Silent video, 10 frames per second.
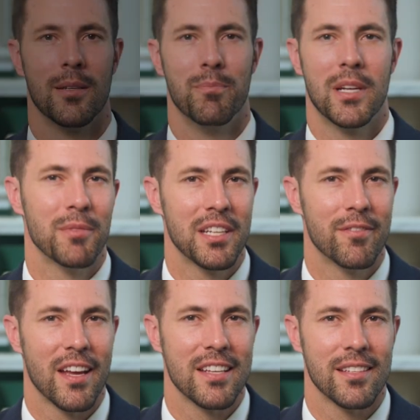Minimally
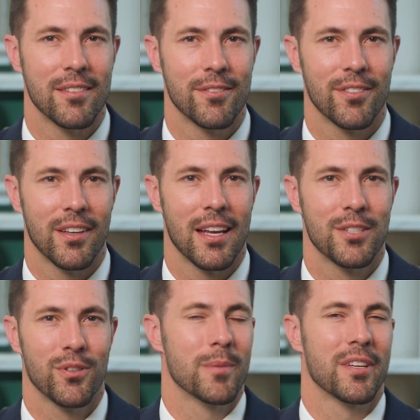invasive
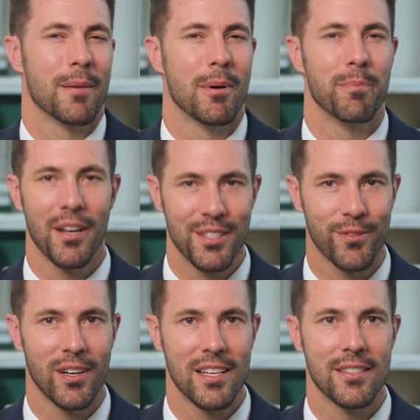has really become a buzz
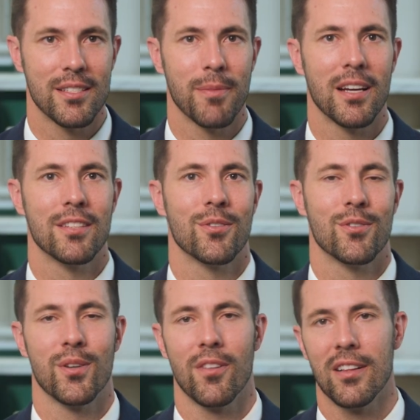phrase in spine
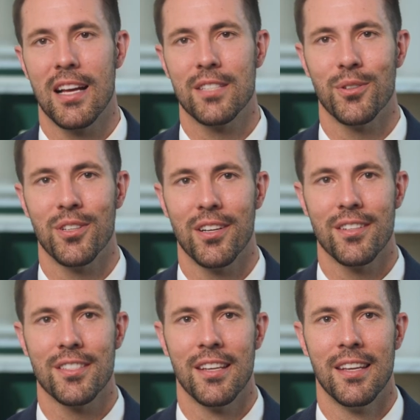surgery over the last few
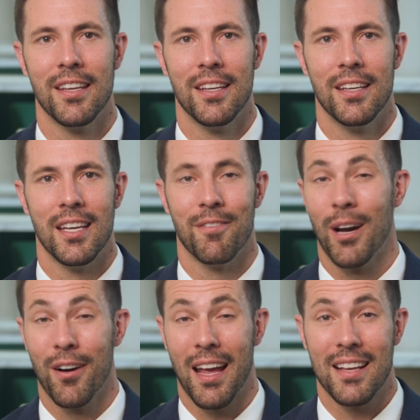years. If
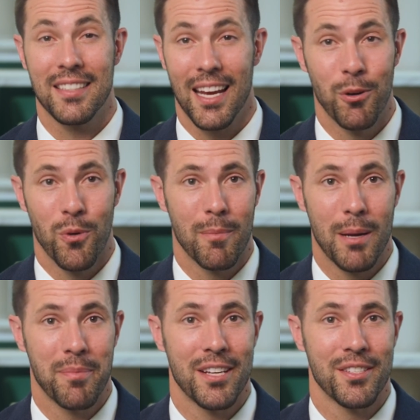I were to ask every one of
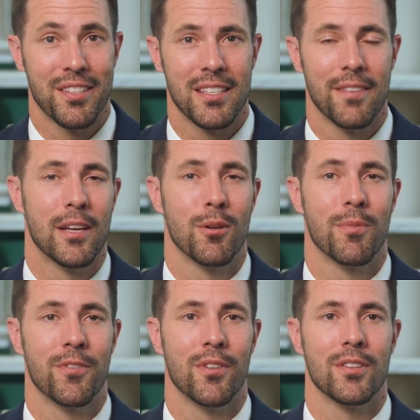my patients if they would
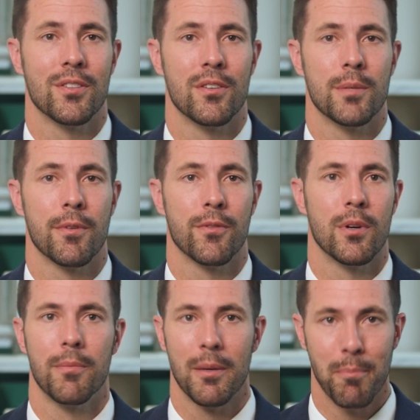prefer their surgery
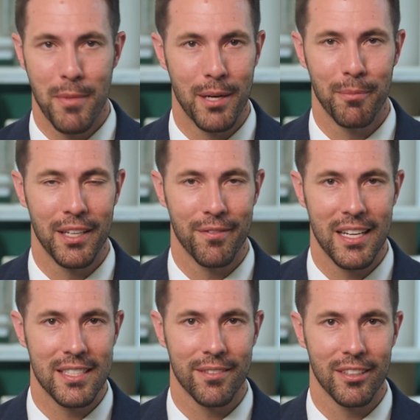performed minimally
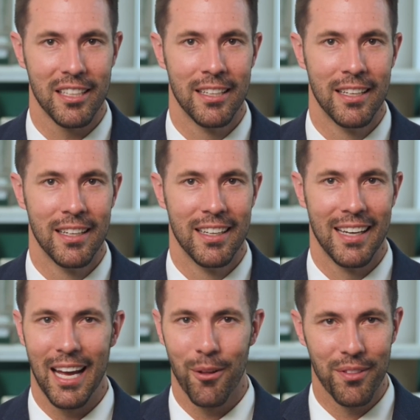invasively,
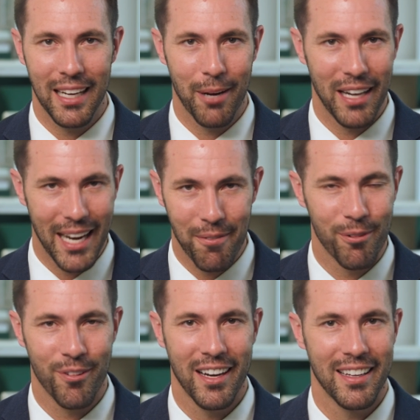I don't think I would ever
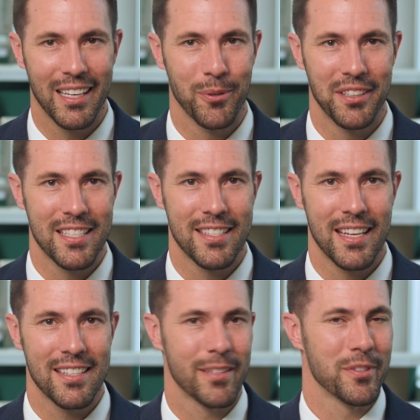find anyone these
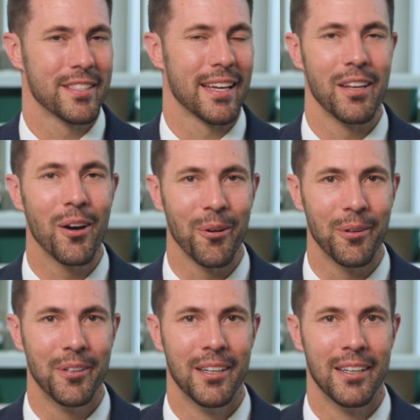days that would say no.